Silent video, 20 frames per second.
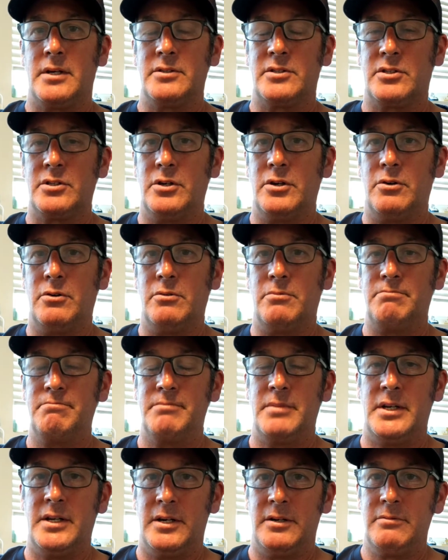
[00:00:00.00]
So,
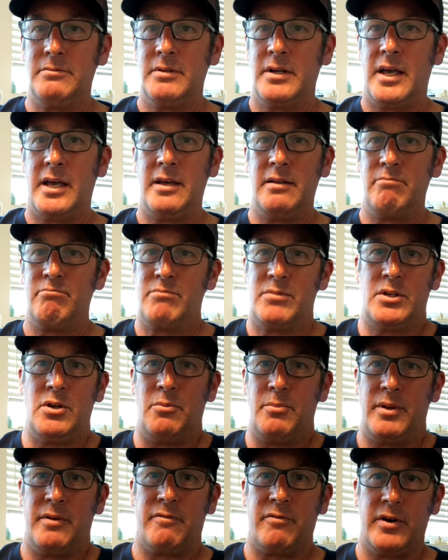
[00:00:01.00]
you know, and
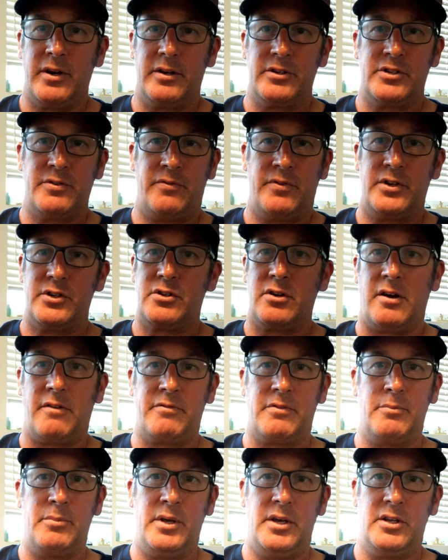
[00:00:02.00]
don't be afraid to fish
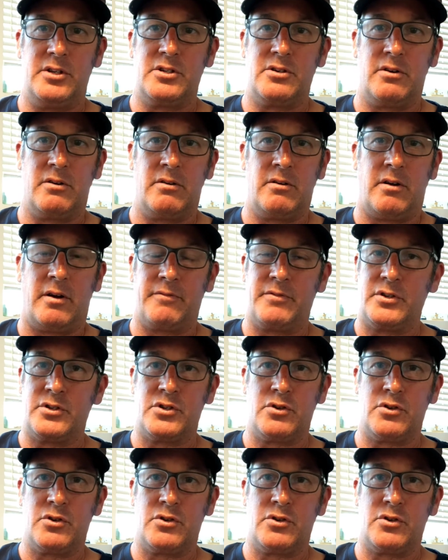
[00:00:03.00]
off the beach or off the